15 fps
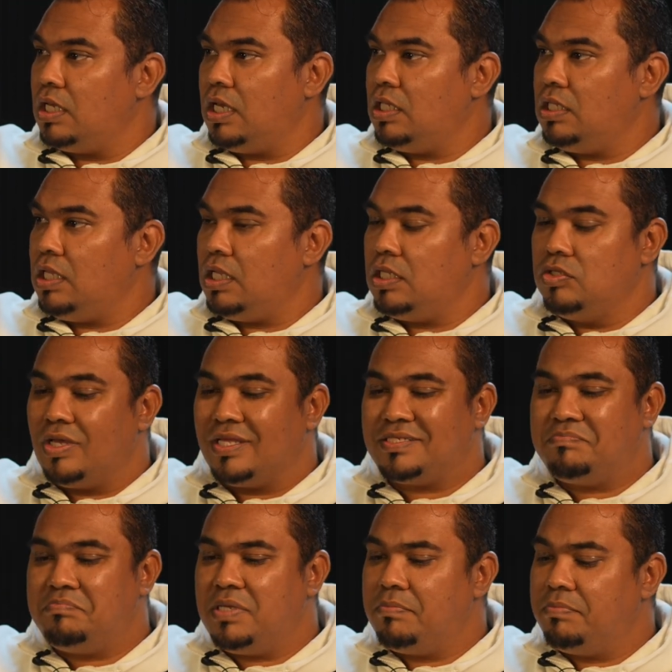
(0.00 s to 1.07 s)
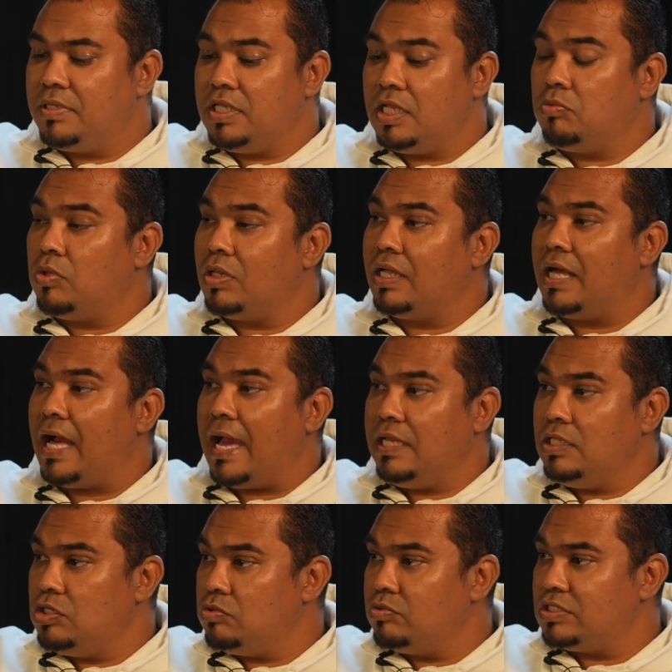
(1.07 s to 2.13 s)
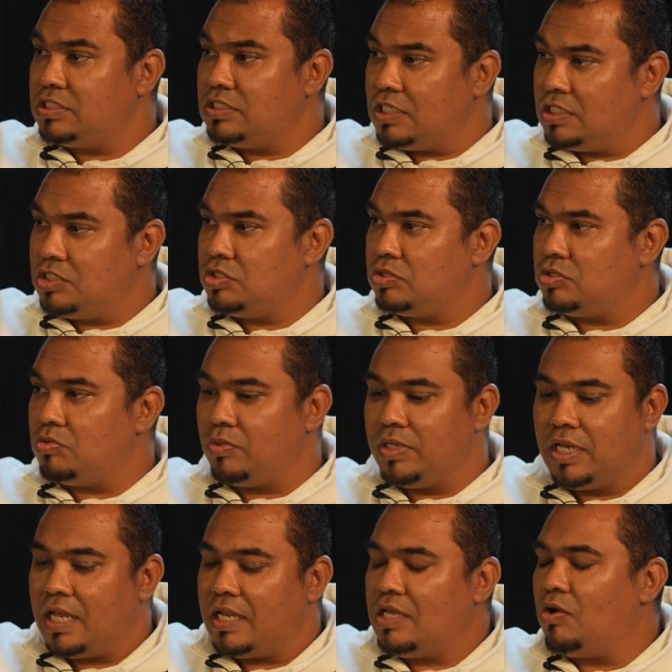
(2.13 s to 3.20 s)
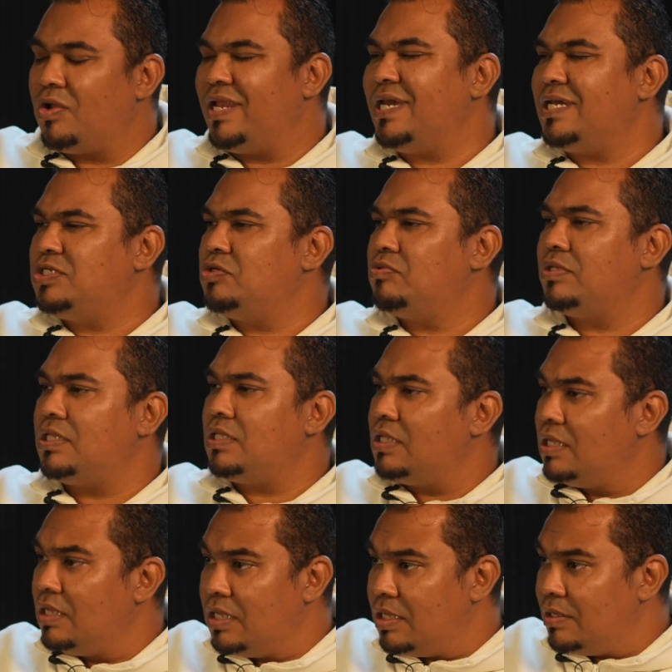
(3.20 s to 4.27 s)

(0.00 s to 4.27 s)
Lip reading: And then you has people that will guide you, will sit with you. We can connect you with the